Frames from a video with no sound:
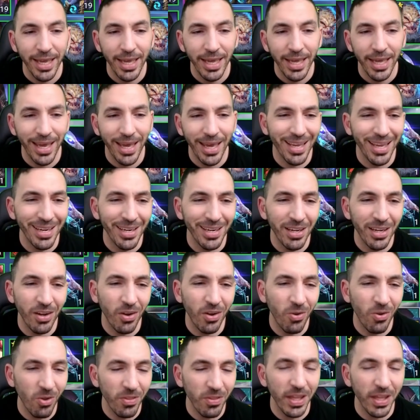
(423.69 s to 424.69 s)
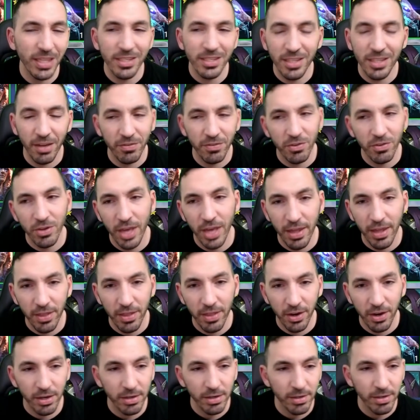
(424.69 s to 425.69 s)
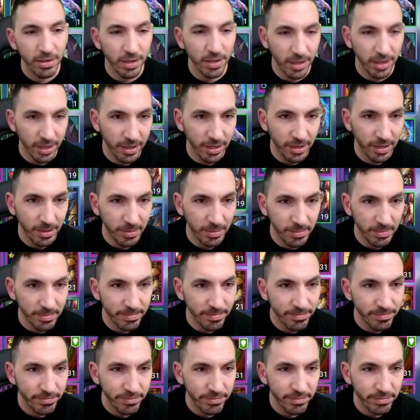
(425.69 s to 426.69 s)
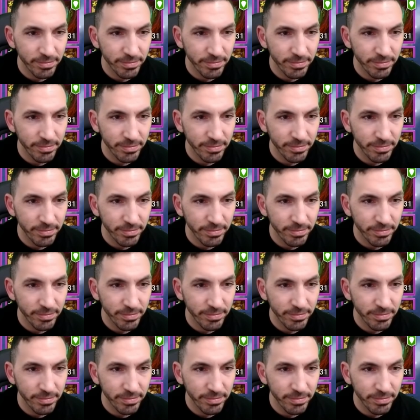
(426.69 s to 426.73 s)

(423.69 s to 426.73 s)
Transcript: and all that stuff together um